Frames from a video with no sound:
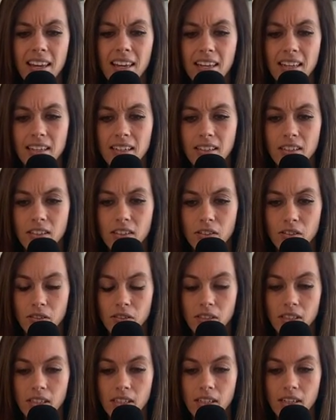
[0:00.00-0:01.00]
And so you
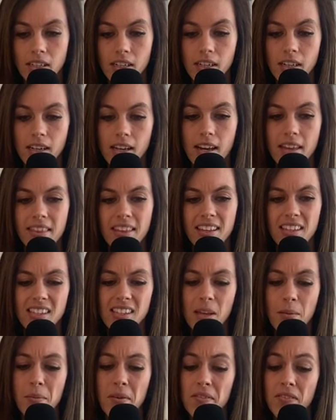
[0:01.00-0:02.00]
see here, and then
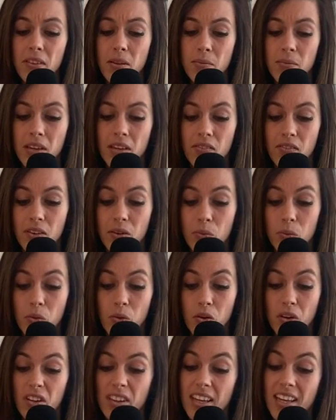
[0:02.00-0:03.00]
some of them even
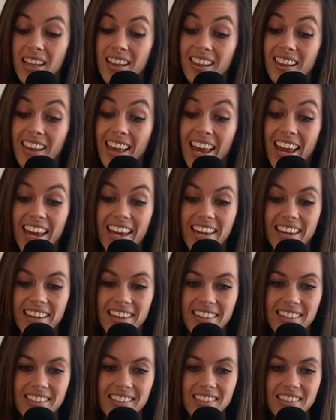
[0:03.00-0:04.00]
wore like
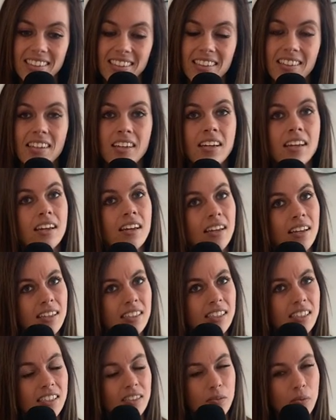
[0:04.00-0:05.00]
leggings
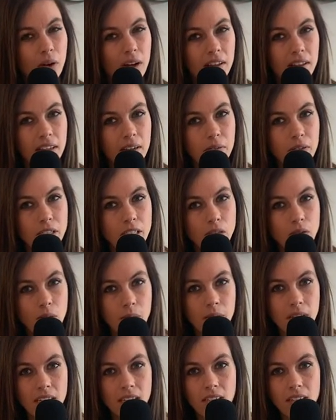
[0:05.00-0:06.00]
while they were
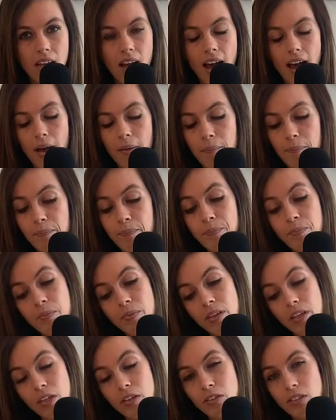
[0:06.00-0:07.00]
swimming. Um,
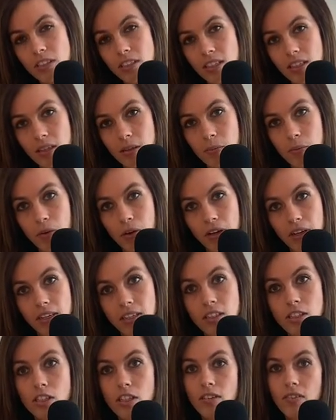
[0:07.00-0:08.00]
usually, the more
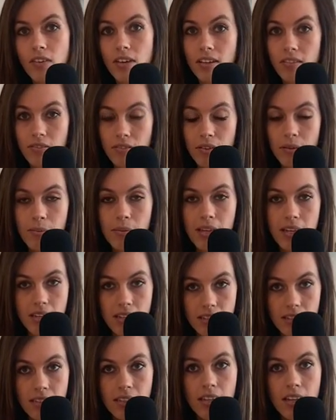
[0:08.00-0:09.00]
conservative women
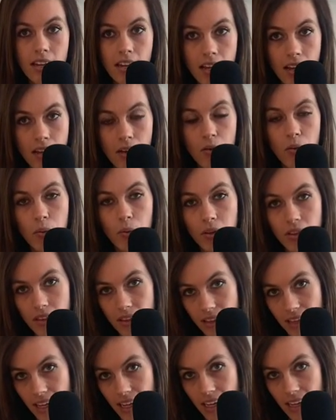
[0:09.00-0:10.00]
wore
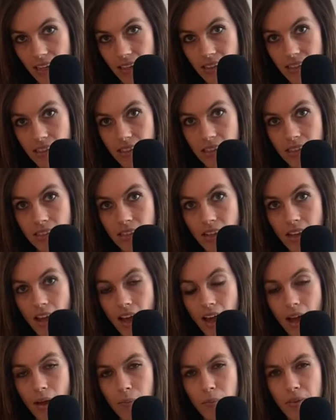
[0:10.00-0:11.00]
the leggings
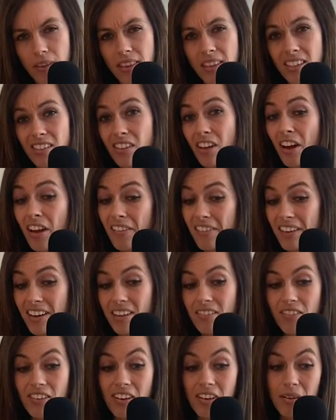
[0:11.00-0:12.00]
um, with these
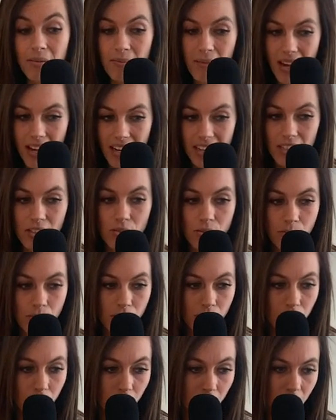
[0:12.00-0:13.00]
already very modest
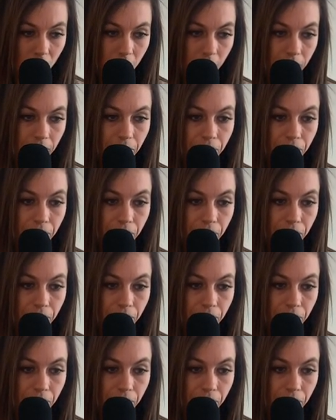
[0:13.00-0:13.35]
swimsuits